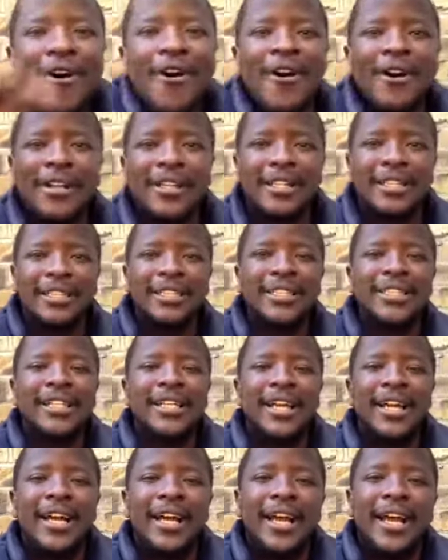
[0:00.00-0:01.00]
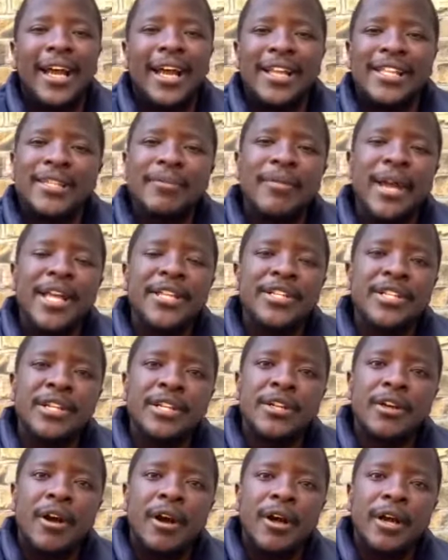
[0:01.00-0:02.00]
Ark. And it's
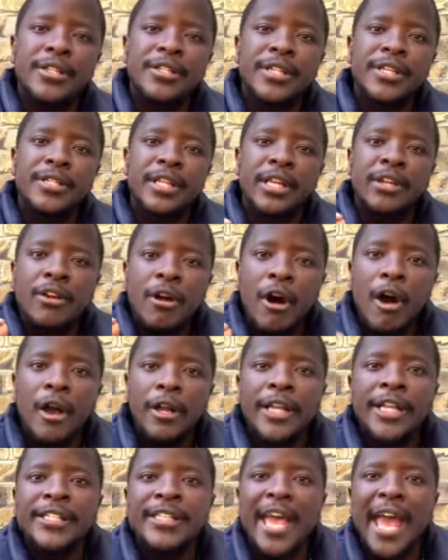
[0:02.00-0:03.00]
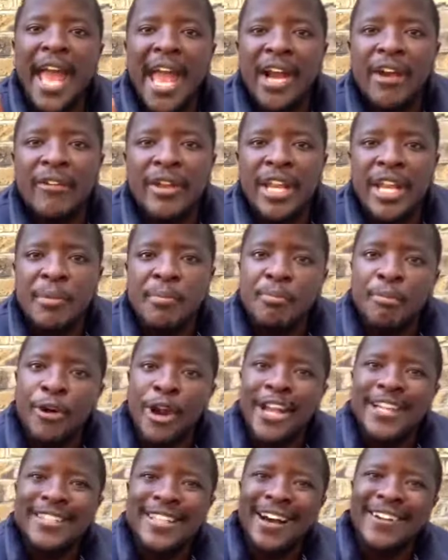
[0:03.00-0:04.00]
amazing. God, it says that God gets angry and he
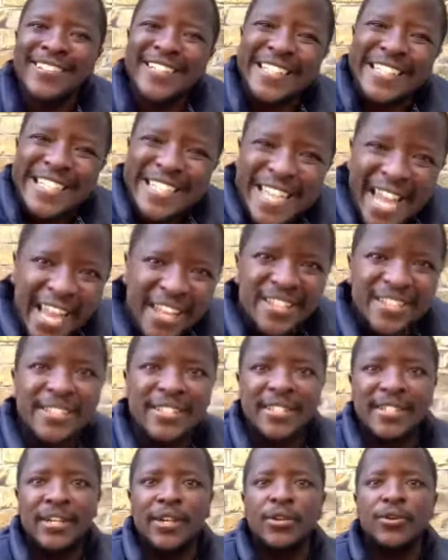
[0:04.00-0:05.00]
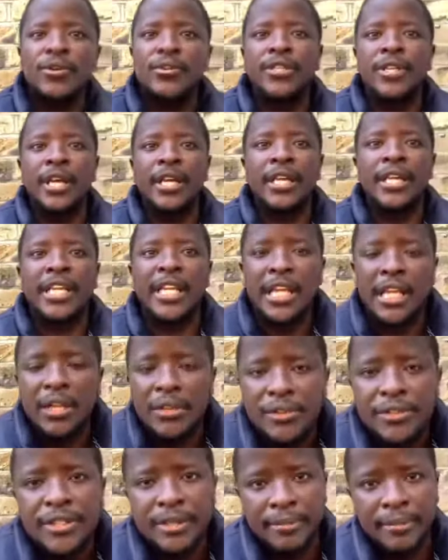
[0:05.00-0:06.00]
breaks out against Uzzah and
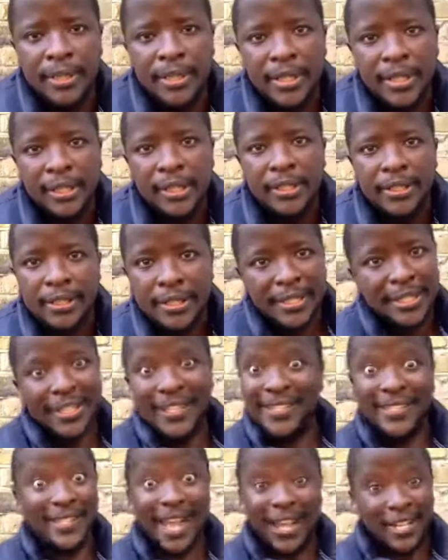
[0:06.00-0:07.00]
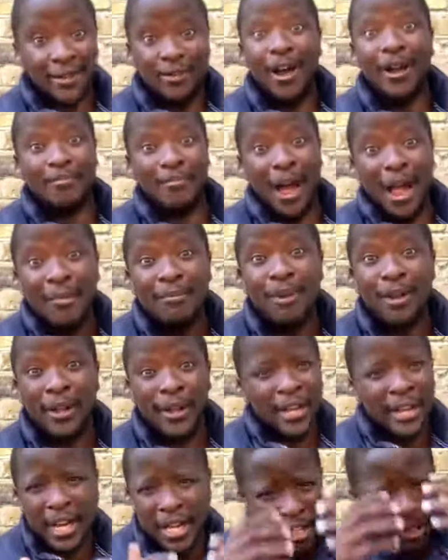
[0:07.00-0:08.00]
kills him. This is actually quite
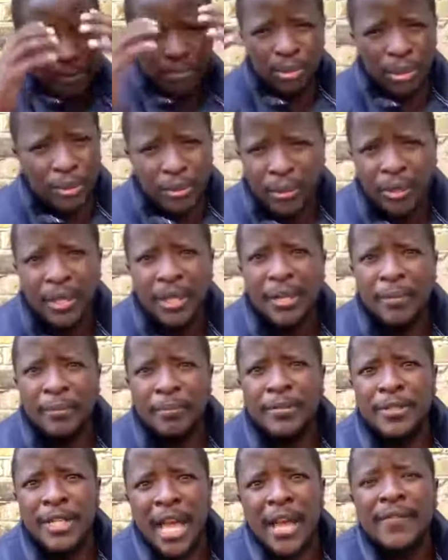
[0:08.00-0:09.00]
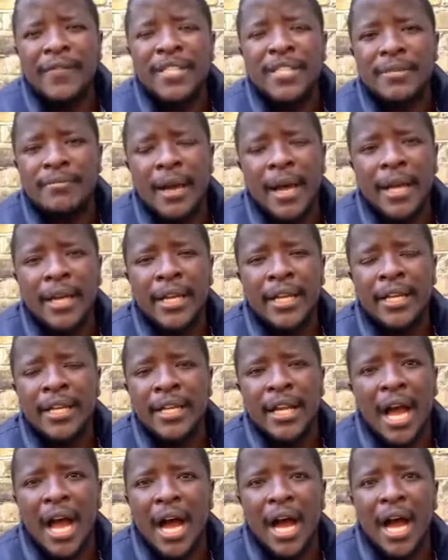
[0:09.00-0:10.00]
mind-blowing. It actually blew David's mind.
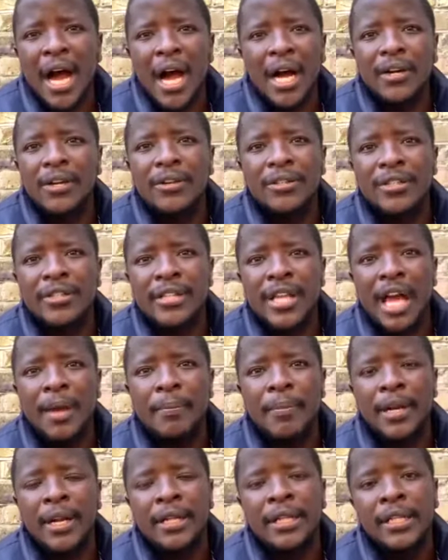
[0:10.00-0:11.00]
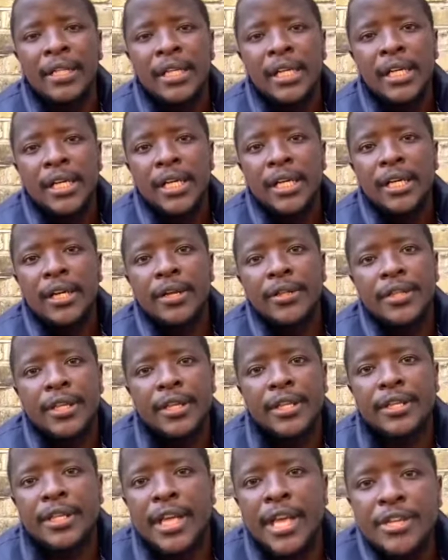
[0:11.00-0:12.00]
And how could this happen? And you know,
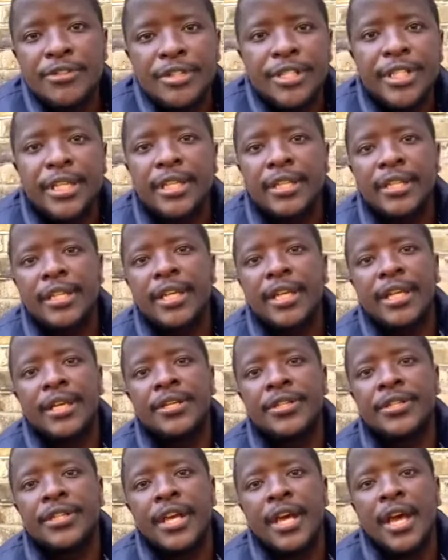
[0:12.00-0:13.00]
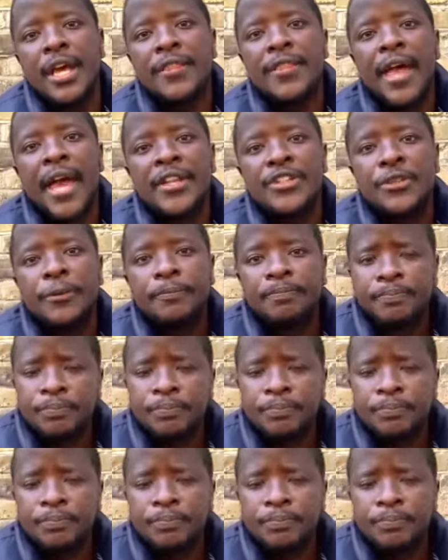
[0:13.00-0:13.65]
the interesting thing is that,